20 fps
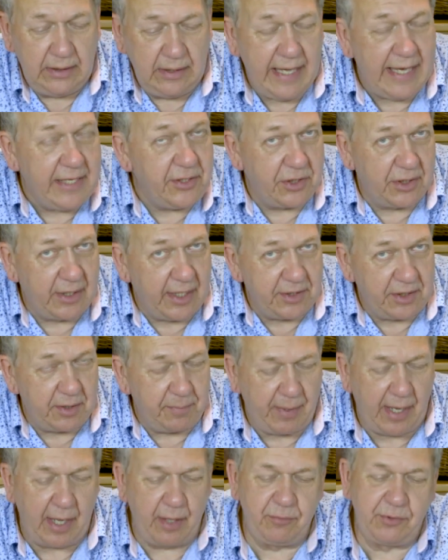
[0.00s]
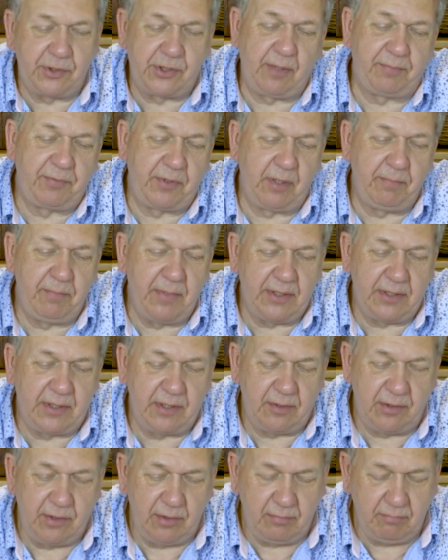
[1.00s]
80-90 pounds up to the mid
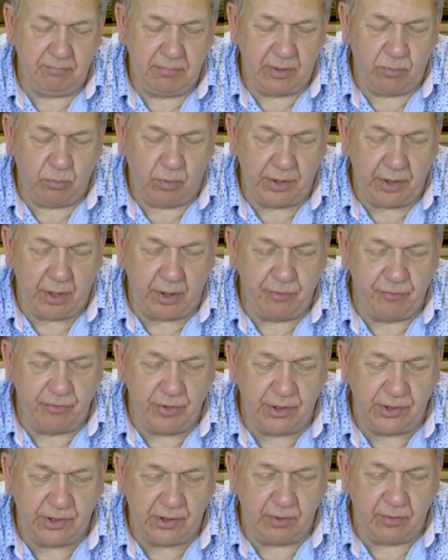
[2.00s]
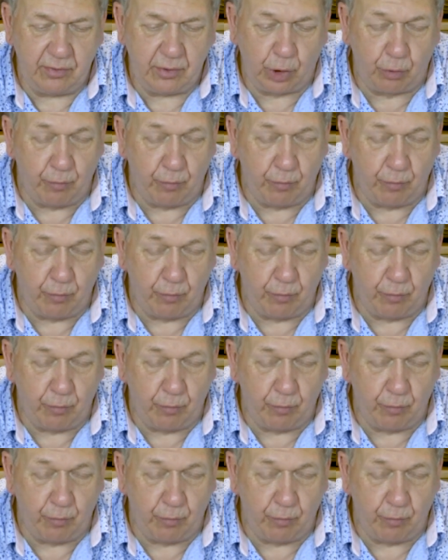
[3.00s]
100s.